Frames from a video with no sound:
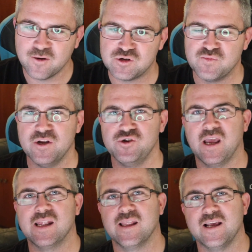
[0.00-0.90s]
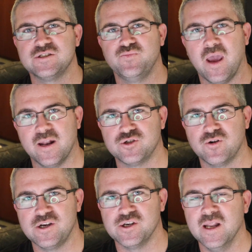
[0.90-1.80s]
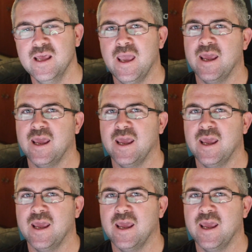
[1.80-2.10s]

which means you get less penetration.